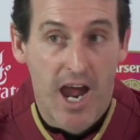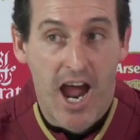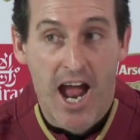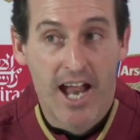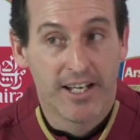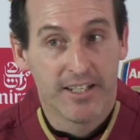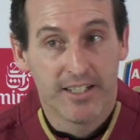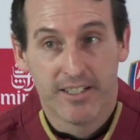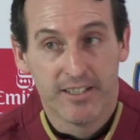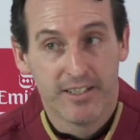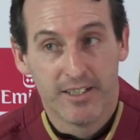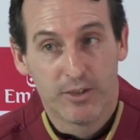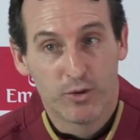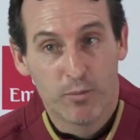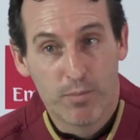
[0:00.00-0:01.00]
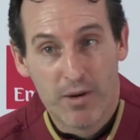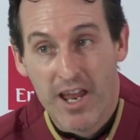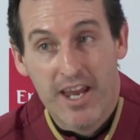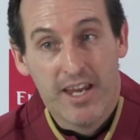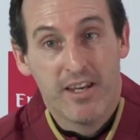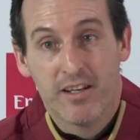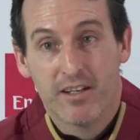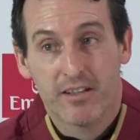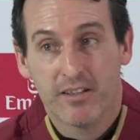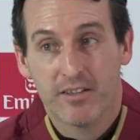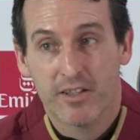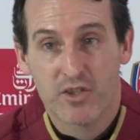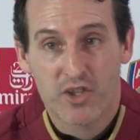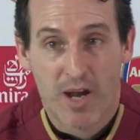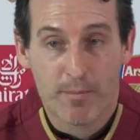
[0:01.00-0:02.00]
and to play
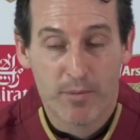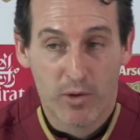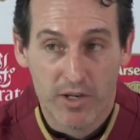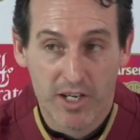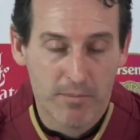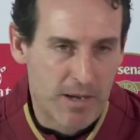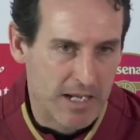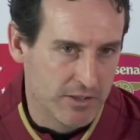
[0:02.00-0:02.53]
in the Champions League.